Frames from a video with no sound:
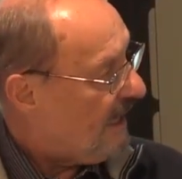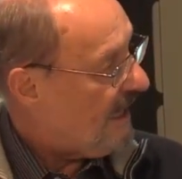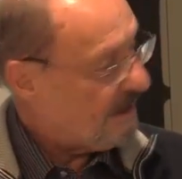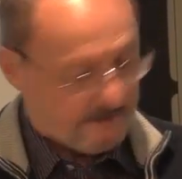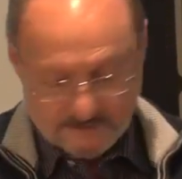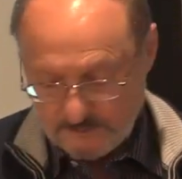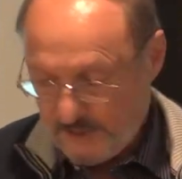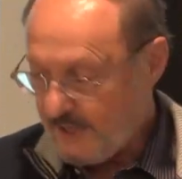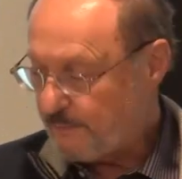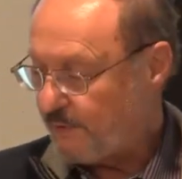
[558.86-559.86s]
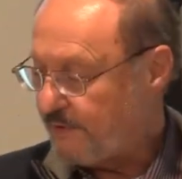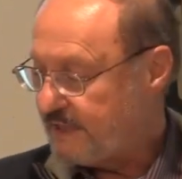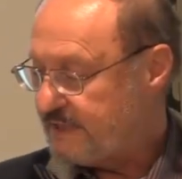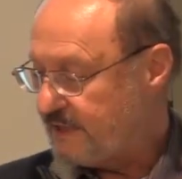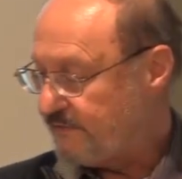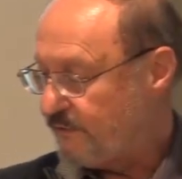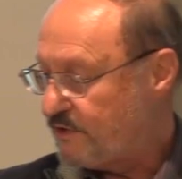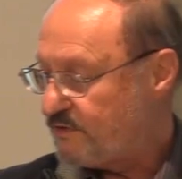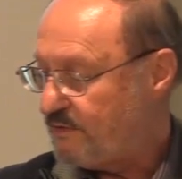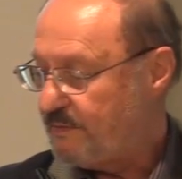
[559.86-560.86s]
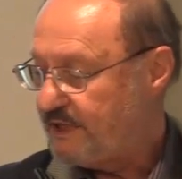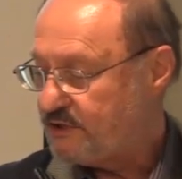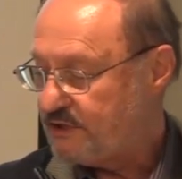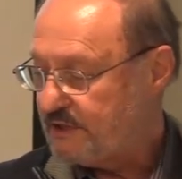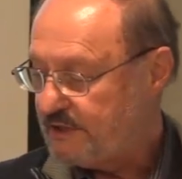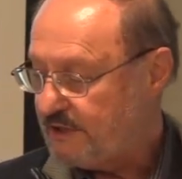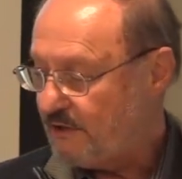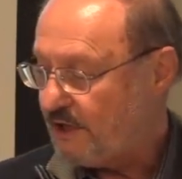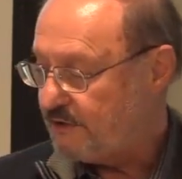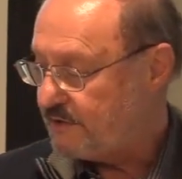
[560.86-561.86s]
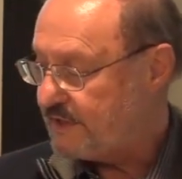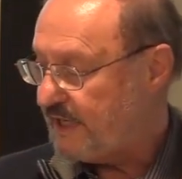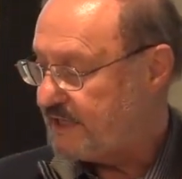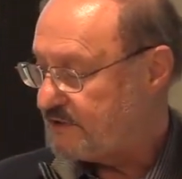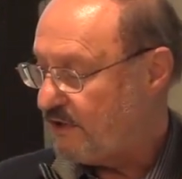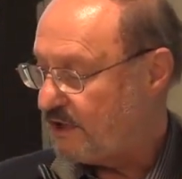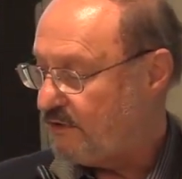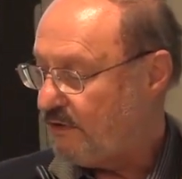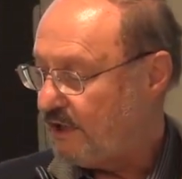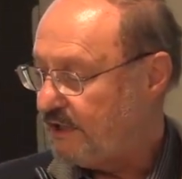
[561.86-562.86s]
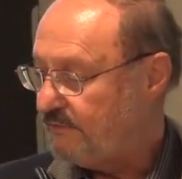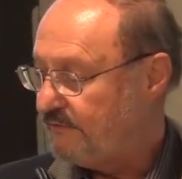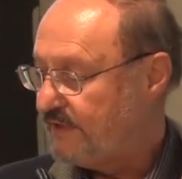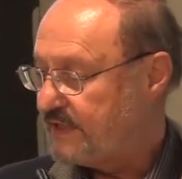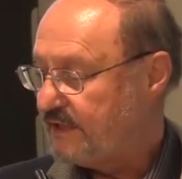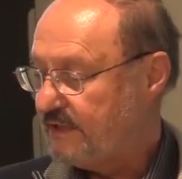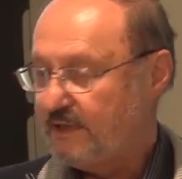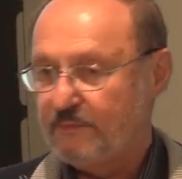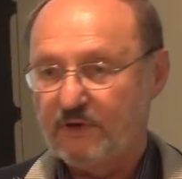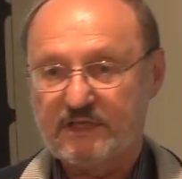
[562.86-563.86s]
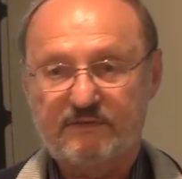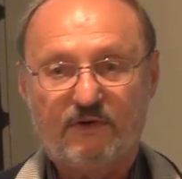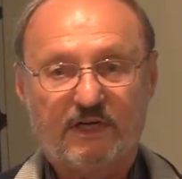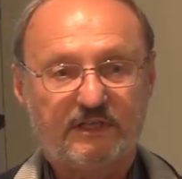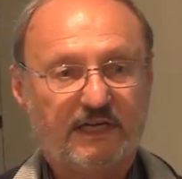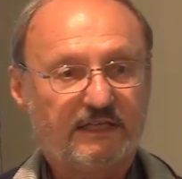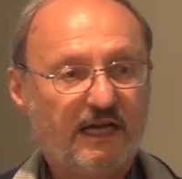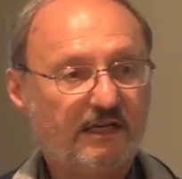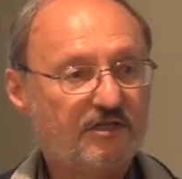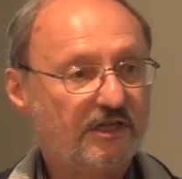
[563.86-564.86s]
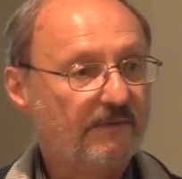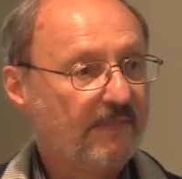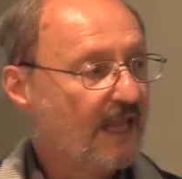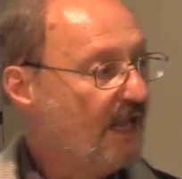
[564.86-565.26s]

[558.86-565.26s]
And the paper is this first one mentioned, Auditor Size and Audit Quality Revisited, the Importance of Audit Technology.